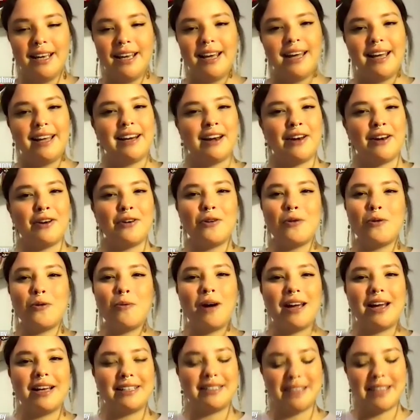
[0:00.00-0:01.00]
And I don't know
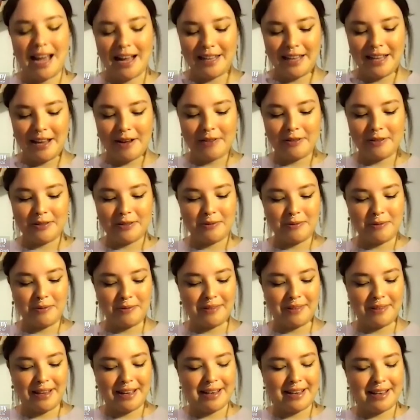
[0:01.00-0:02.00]
why exactly I was
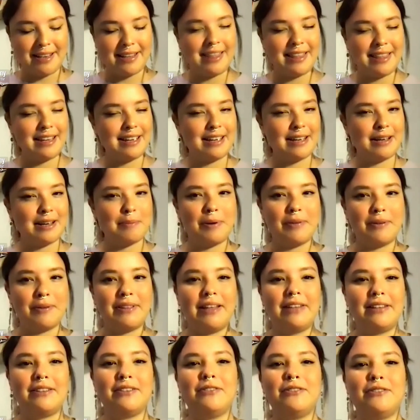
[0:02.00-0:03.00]
like thinking about
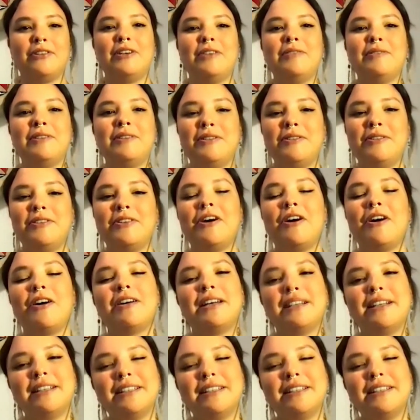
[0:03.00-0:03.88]
that story when you were talking.